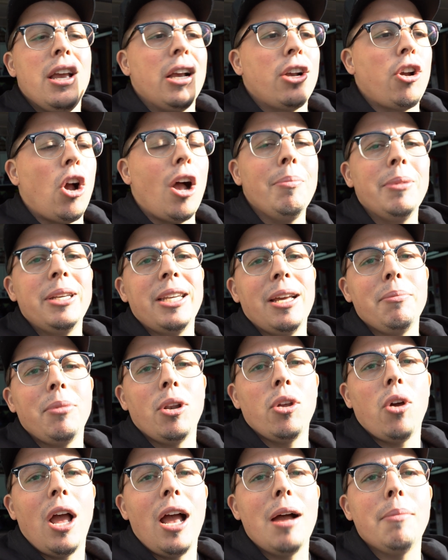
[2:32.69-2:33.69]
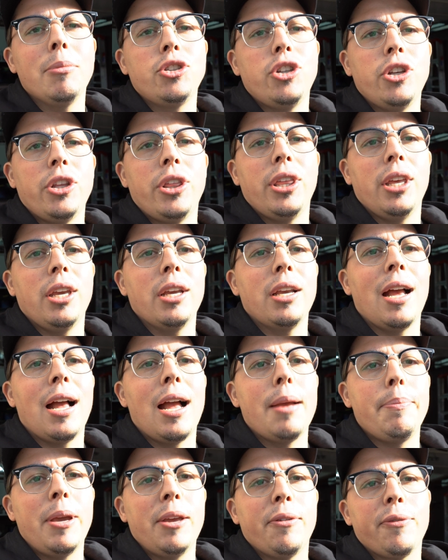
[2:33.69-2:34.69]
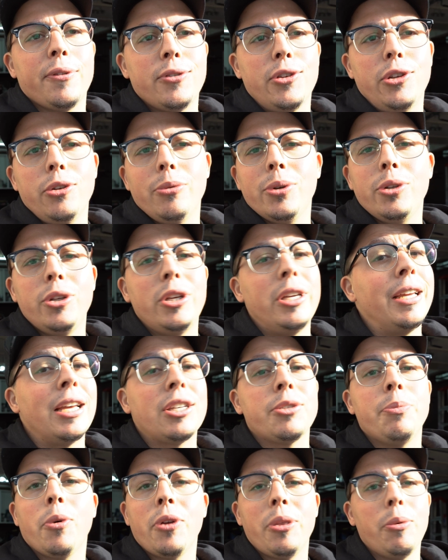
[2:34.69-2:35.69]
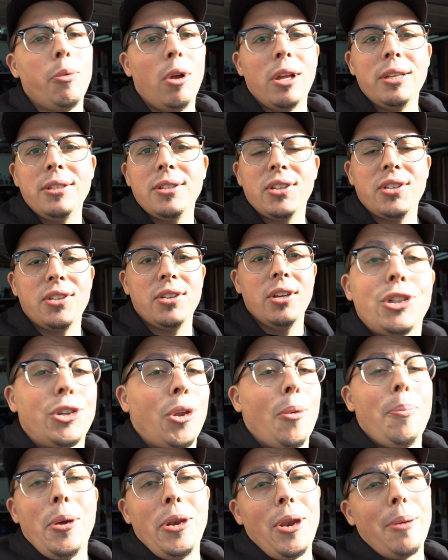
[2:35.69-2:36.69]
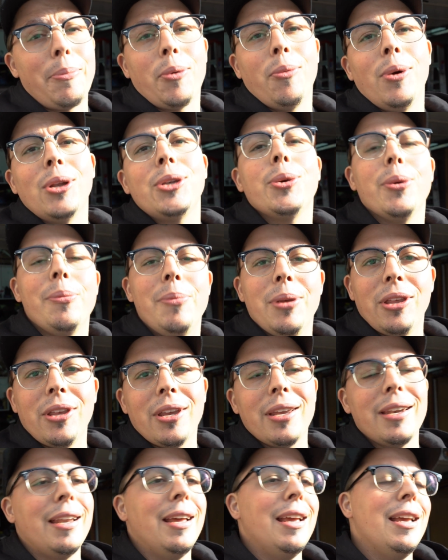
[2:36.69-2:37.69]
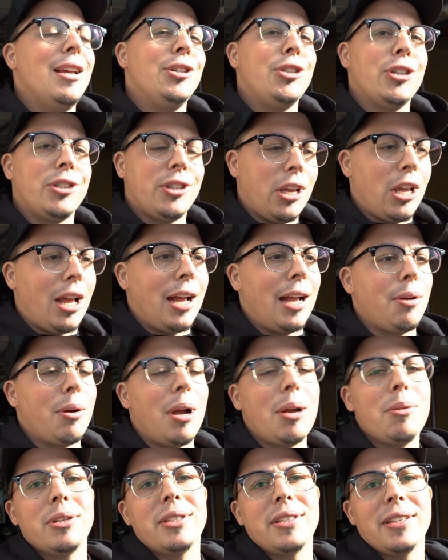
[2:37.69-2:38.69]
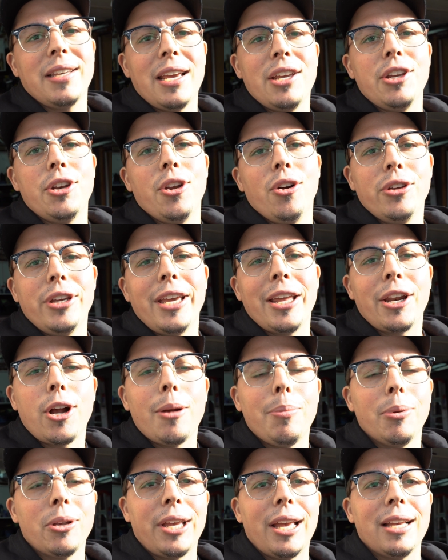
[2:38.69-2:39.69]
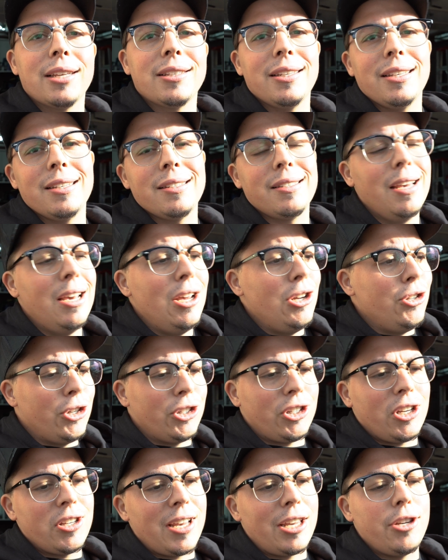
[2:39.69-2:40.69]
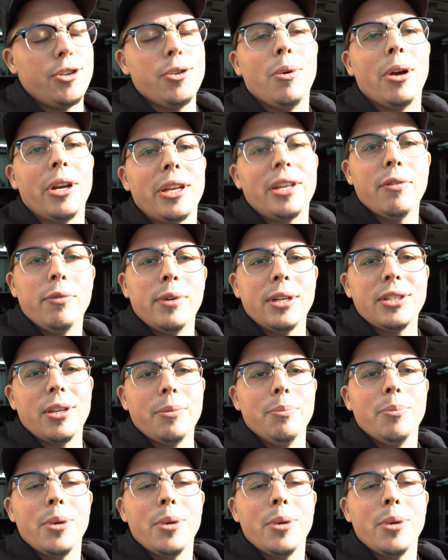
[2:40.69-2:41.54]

Comment down below how much you think I paid for the Subaru. You can guess more than once. Just don't put number 1 to a million. Just I would say, you know, you get a couple of guesses just because I do want to give away some